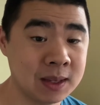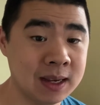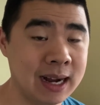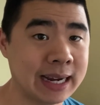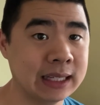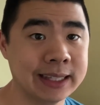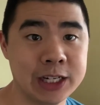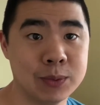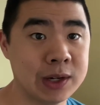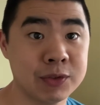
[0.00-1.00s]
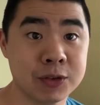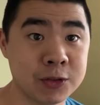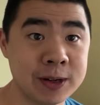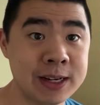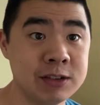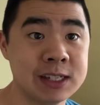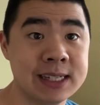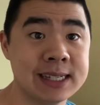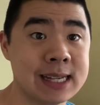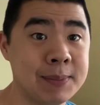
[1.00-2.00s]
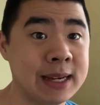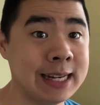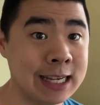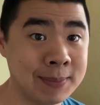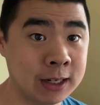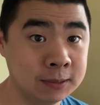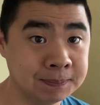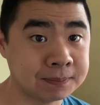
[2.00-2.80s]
I can lend you one for free. You just need to send me an email